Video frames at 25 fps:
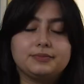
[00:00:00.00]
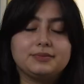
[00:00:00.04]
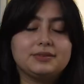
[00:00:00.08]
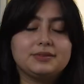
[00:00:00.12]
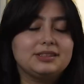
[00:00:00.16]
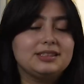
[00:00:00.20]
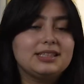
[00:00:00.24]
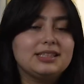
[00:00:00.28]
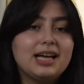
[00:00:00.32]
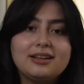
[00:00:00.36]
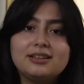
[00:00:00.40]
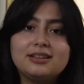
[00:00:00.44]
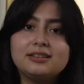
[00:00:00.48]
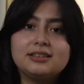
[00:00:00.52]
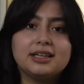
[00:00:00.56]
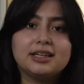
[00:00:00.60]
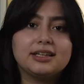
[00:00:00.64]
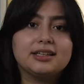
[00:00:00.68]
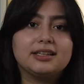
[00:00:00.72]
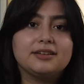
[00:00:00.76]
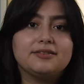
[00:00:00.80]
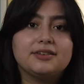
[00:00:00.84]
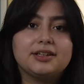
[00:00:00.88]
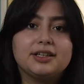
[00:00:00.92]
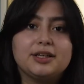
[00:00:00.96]
Now let's get in
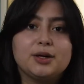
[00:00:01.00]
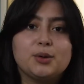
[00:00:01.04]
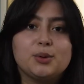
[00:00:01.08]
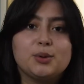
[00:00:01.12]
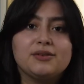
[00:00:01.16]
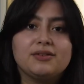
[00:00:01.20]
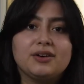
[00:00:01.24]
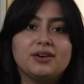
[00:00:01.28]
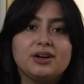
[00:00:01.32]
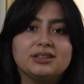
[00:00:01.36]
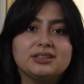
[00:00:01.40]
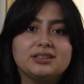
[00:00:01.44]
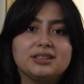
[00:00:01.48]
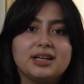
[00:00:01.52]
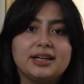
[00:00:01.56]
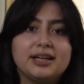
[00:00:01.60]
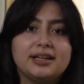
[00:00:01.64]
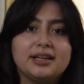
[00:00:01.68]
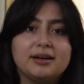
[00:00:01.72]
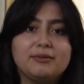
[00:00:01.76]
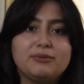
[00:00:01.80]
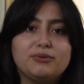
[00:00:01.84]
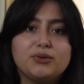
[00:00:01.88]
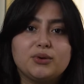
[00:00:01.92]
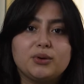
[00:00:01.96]
the video we've all signed
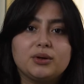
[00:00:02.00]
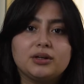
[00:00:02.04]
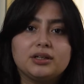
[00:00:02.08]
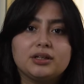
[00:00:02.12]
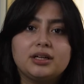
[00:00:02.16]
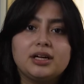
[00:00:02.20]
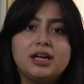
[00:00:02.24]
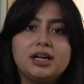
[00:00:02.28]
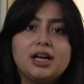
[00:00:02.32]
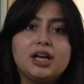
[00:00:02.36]
up for,